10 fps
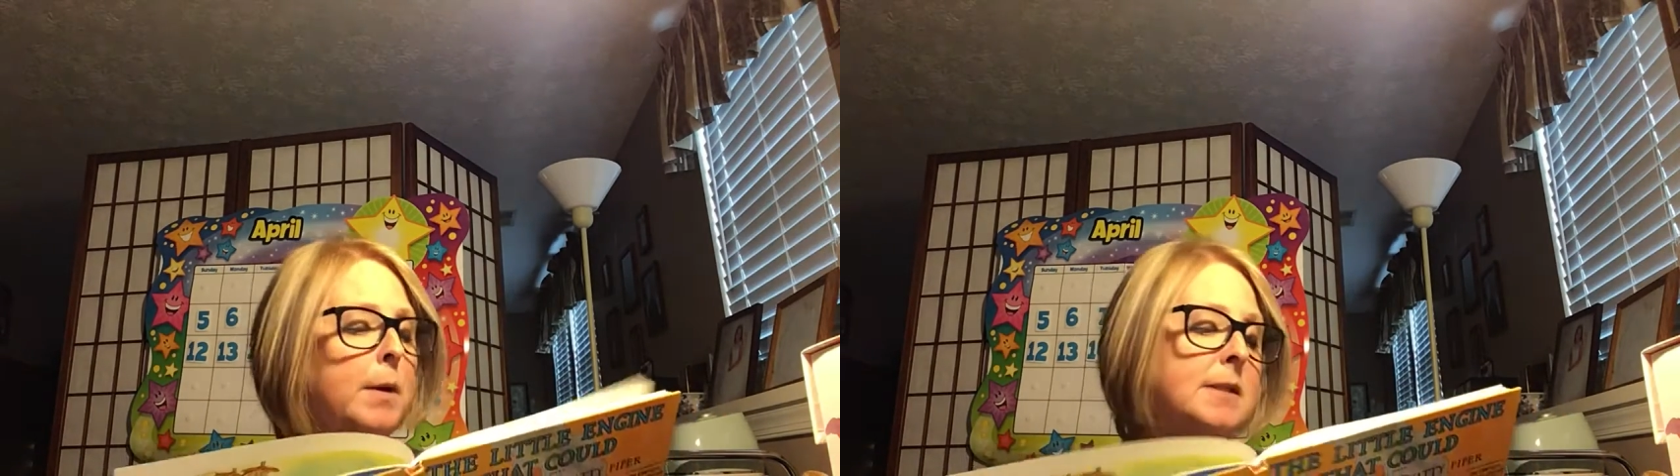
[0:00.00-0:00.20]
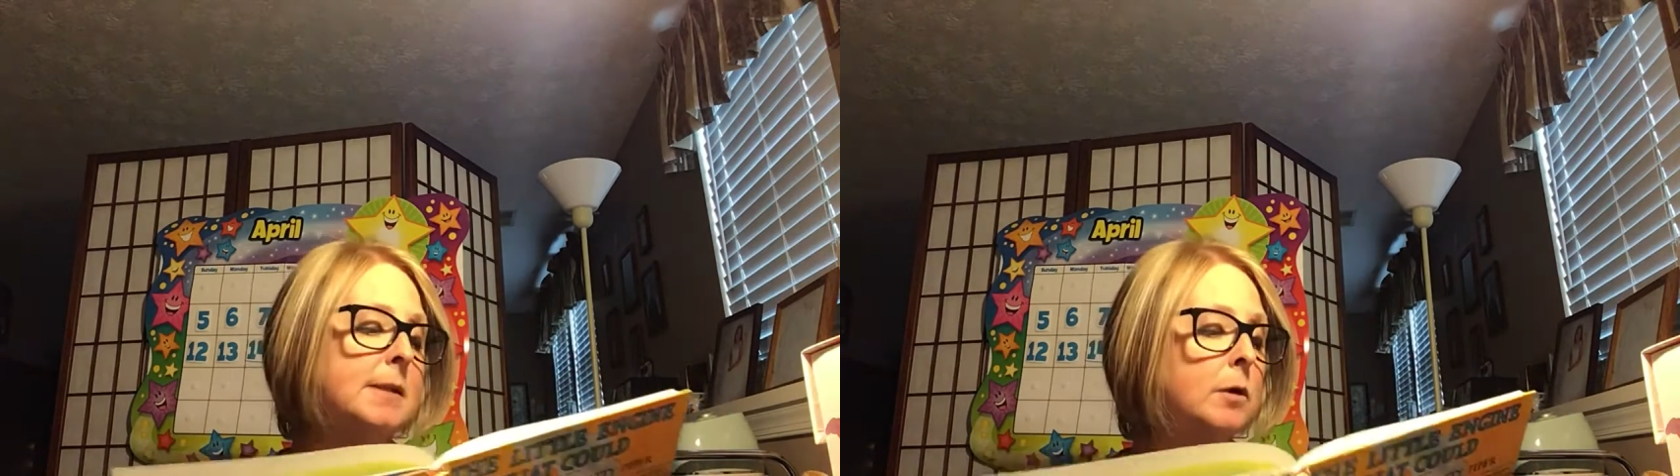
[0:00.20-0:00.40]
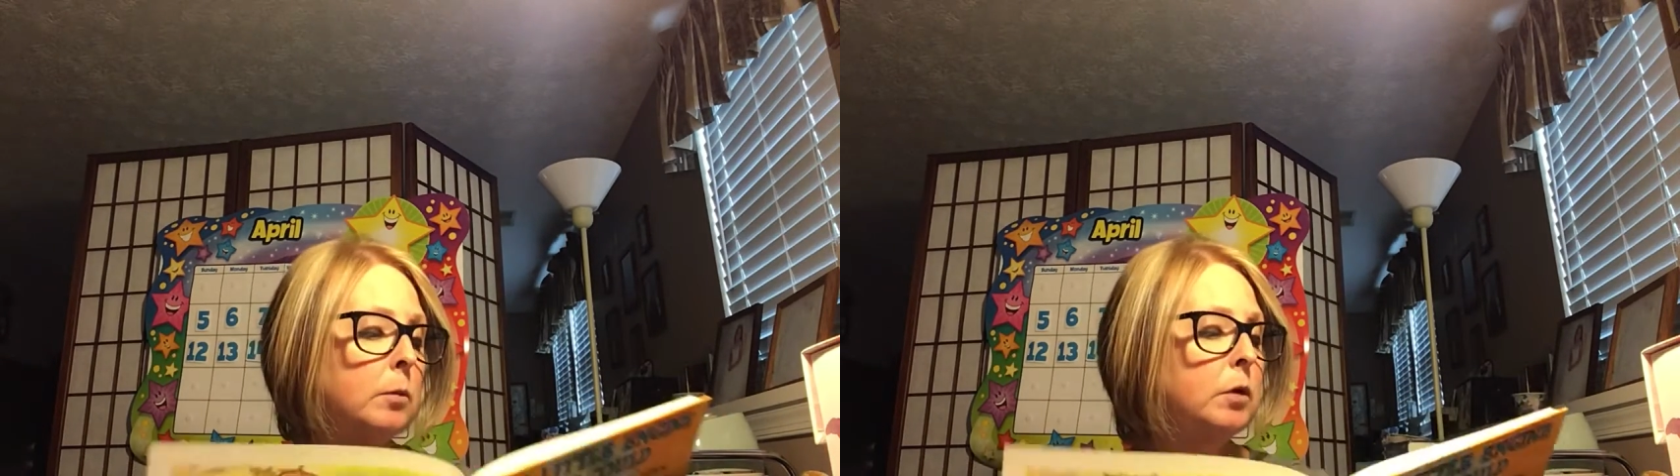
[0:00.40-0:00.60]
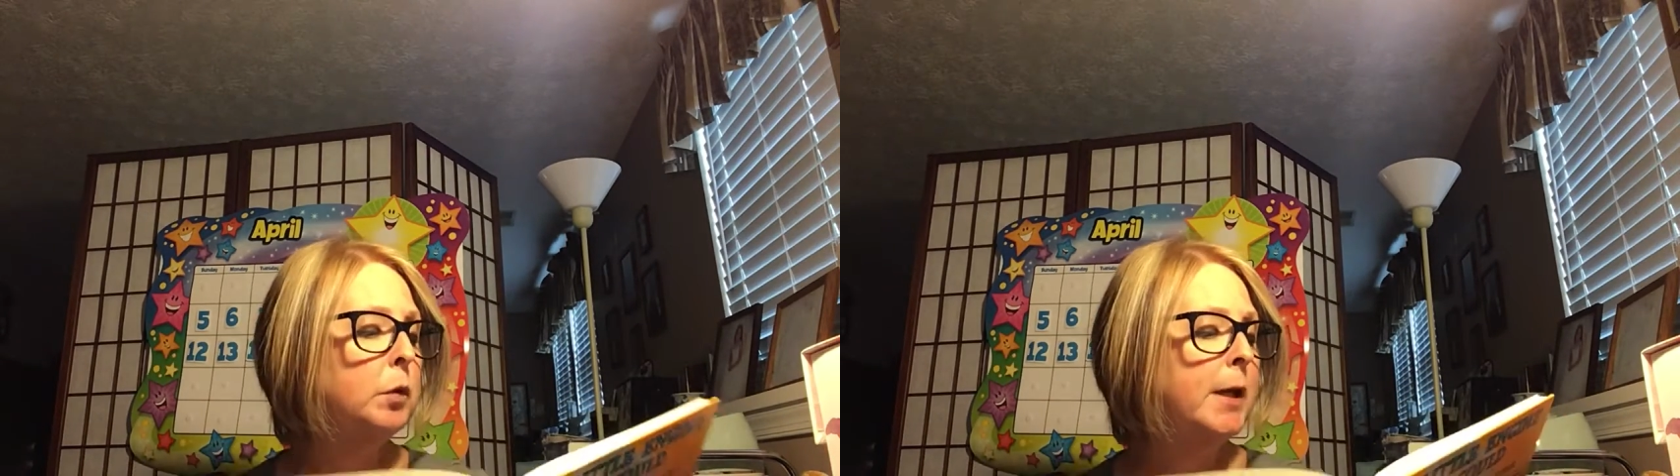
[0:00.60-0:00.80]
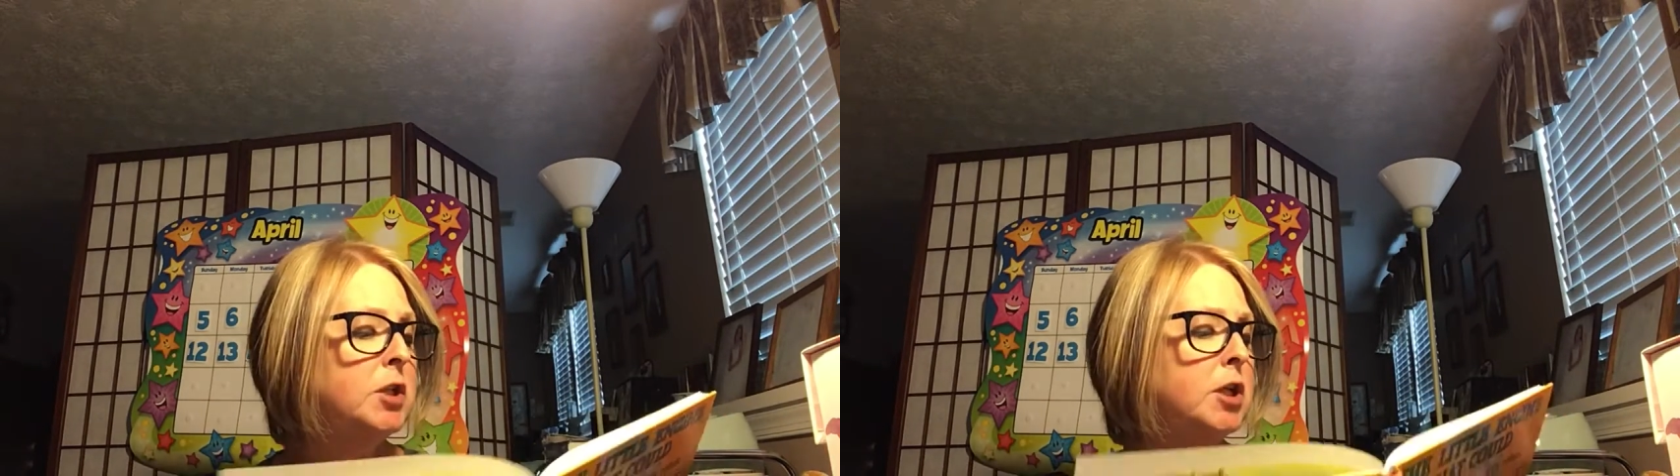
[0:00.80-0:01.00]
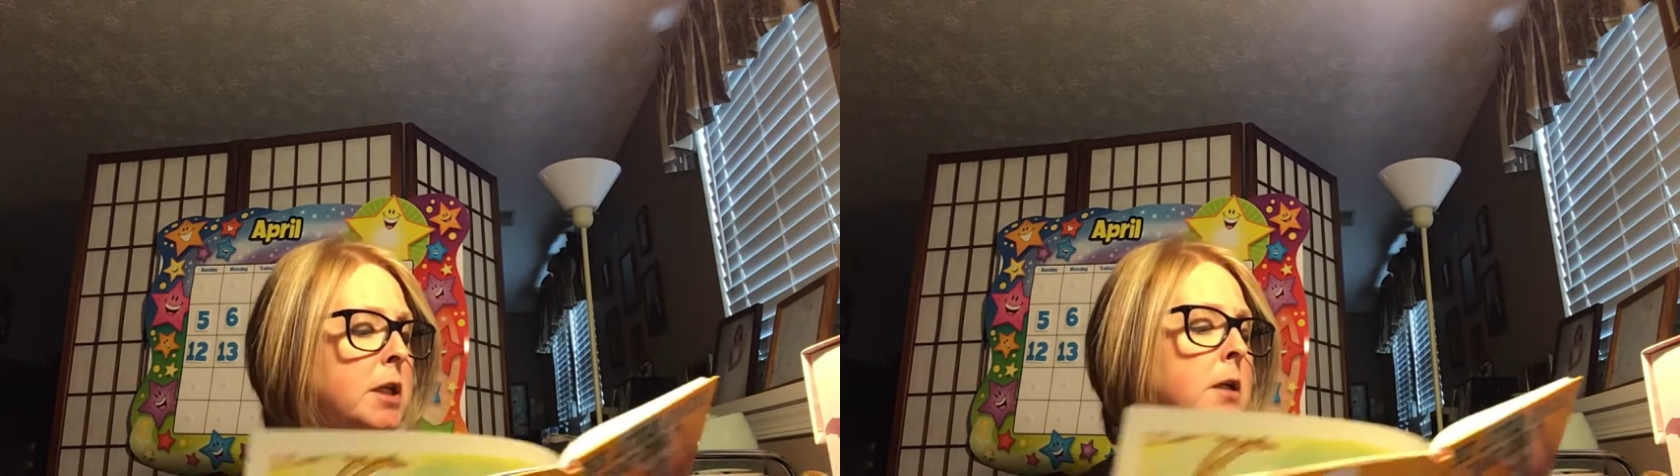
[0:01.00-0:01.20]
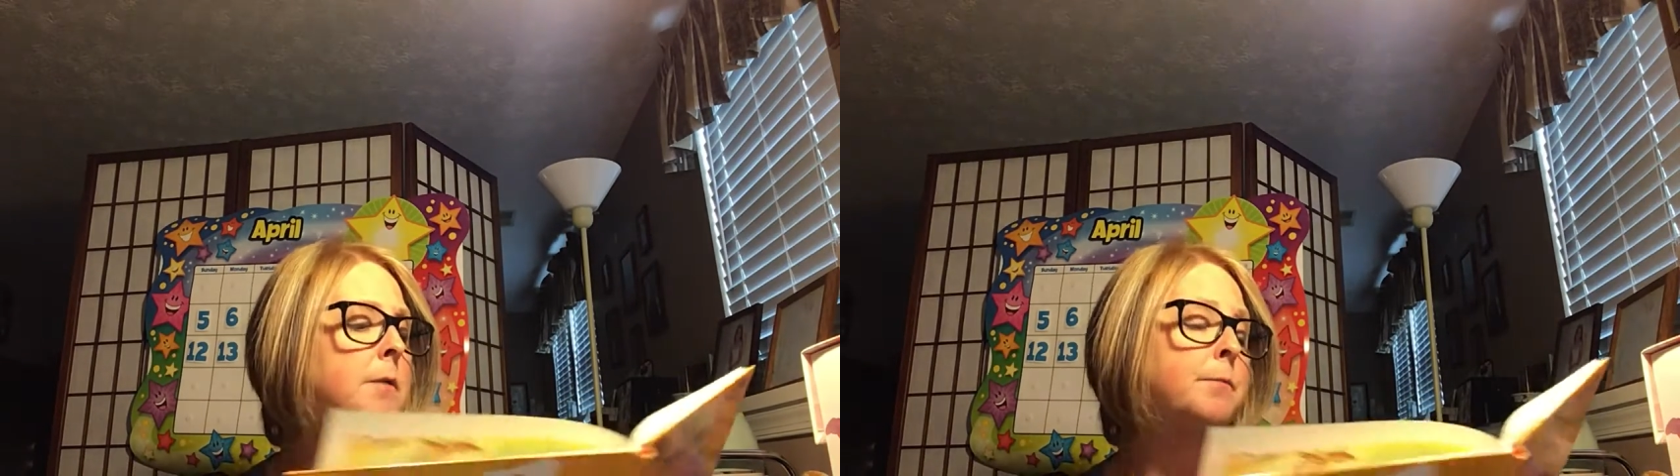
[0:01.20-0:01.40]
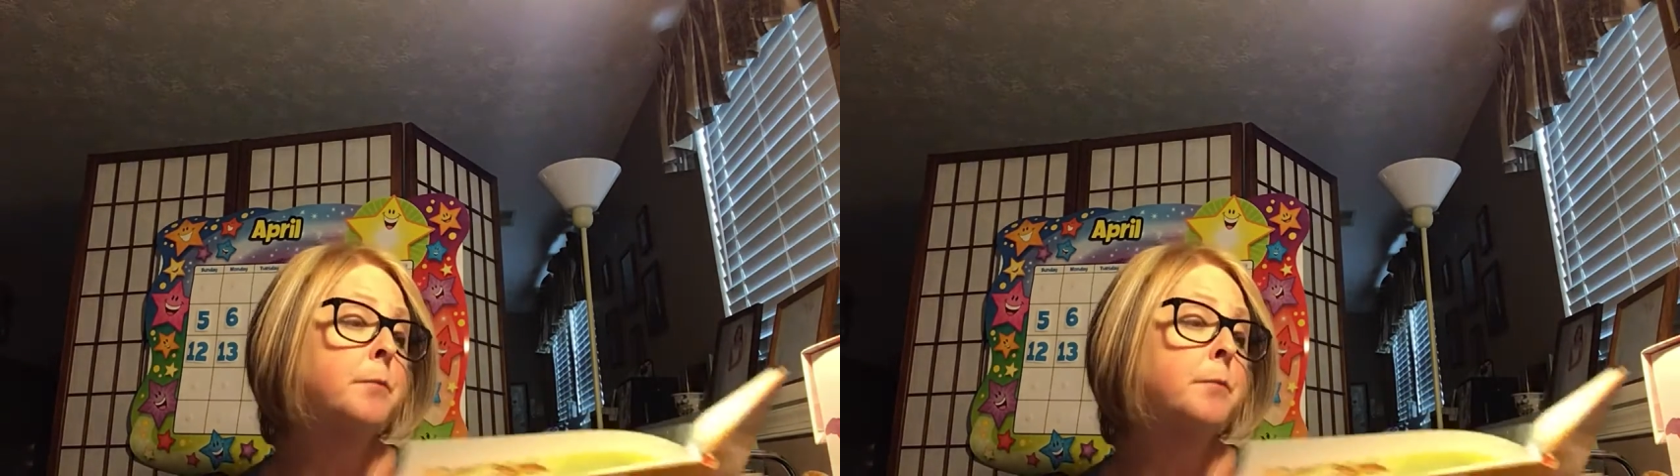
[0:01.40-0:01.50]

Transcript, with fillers: us, little blue engine.